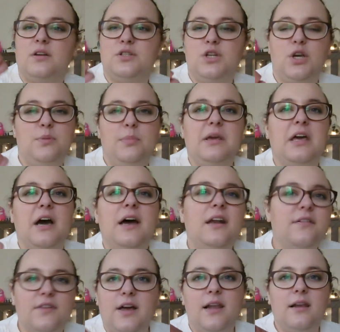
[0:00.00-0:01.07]
taupey kind
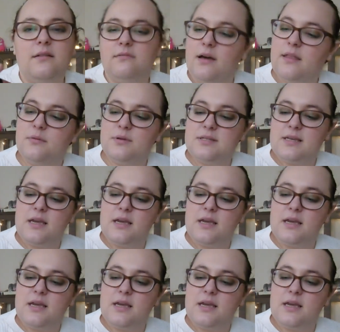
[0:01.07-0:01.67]
of colour, I would